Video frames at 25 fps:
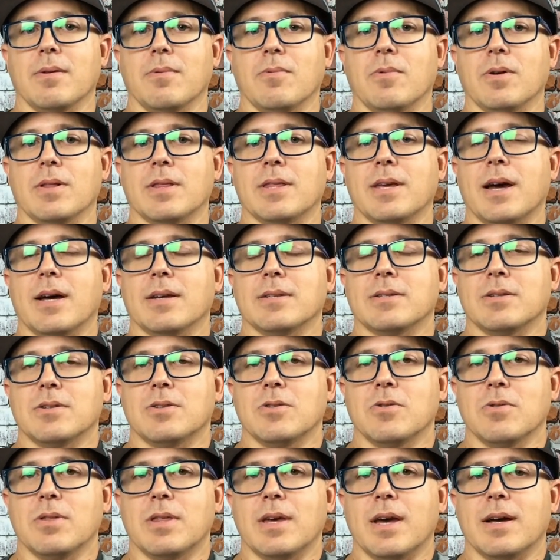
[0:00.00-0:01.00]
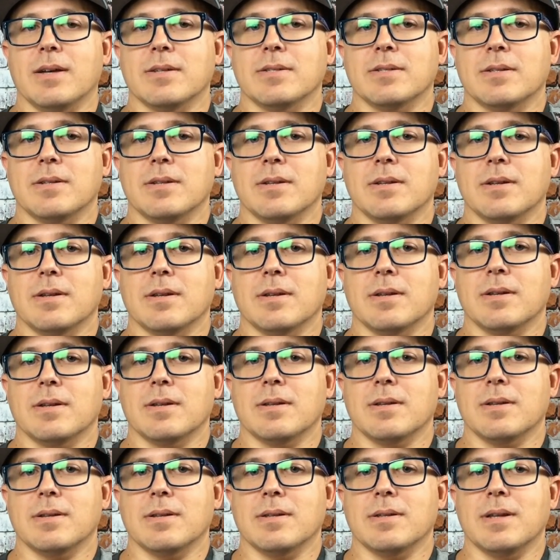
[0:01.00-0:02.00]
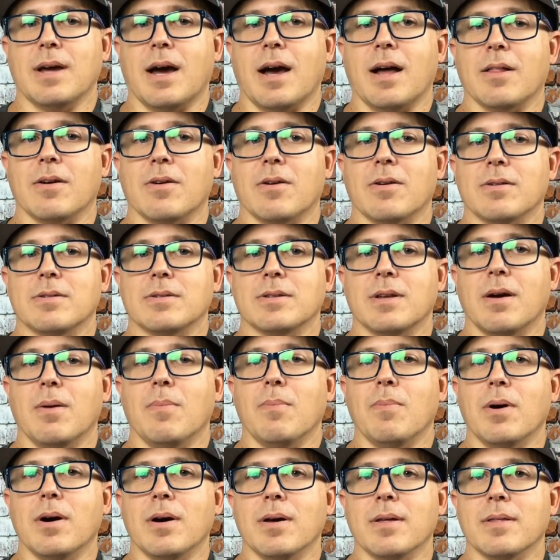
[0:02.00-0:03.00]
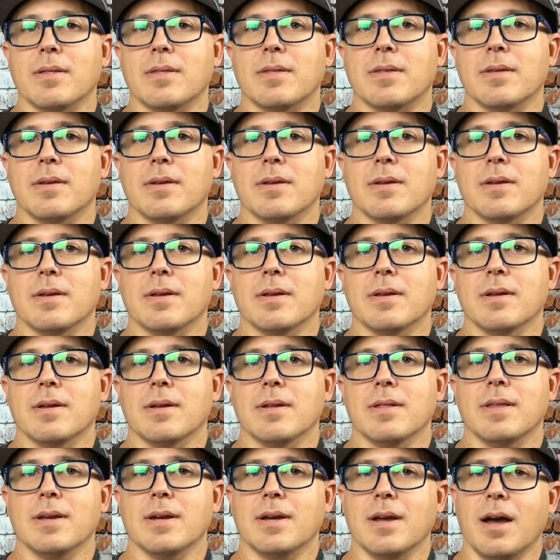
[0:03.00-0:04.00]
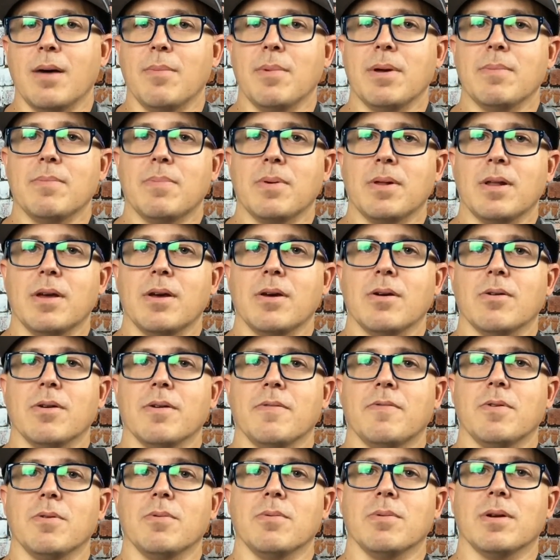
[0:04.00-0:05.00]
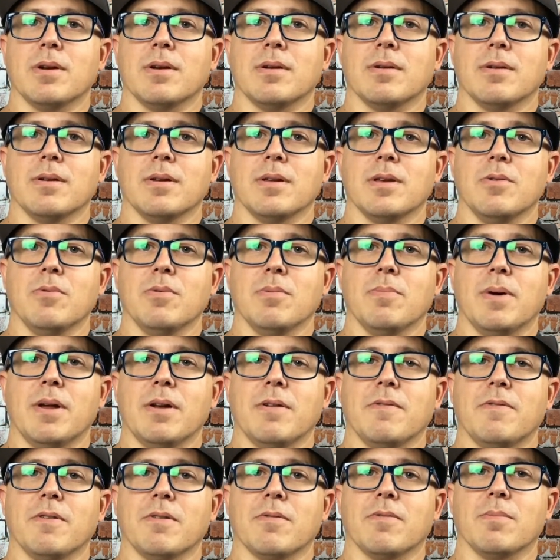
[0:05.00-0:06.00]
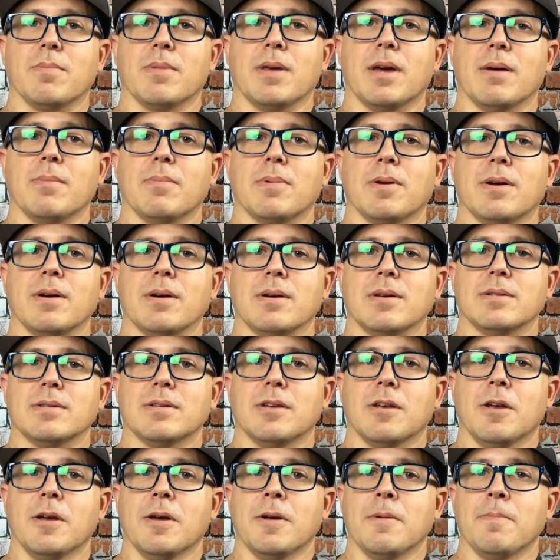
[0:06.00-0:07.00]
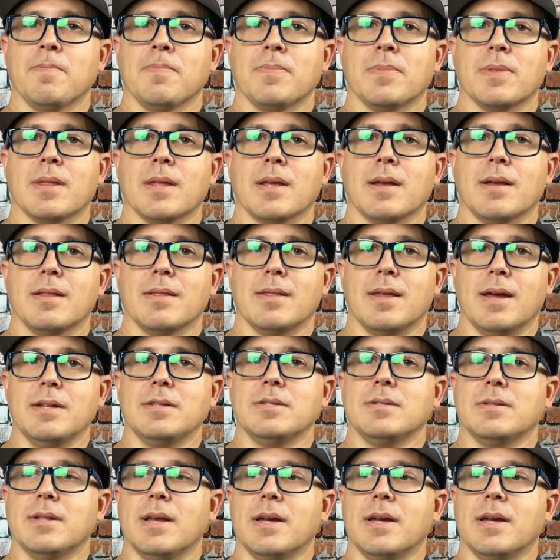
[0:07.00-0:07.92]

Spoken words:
$1,000, $2,000 a month? Then comment below if you would benefit from that, because that's